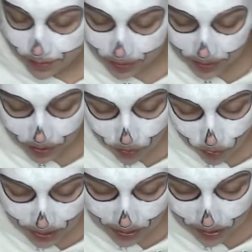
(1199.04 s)
really
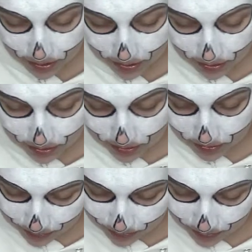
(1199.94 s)
quick.
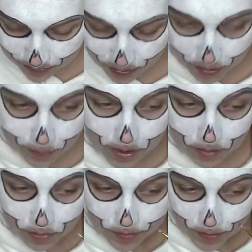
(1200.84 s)
Yep,
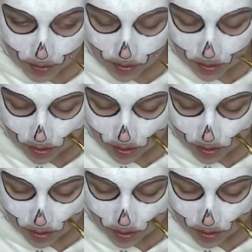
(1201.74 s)
everything